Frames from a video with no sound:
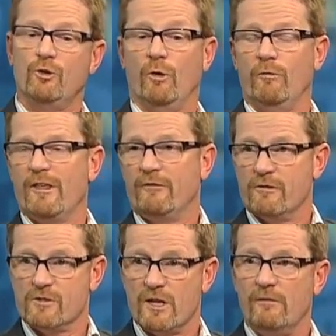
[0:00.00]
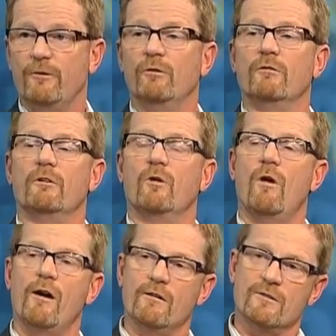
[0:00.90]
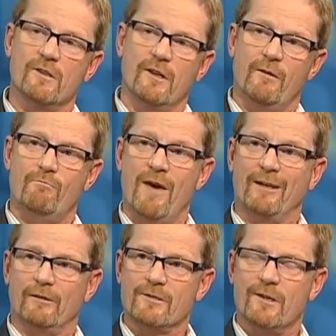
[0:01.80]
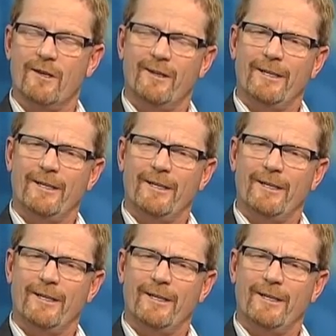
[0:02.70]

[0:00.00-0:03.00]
doing without their cell phone that requires metals.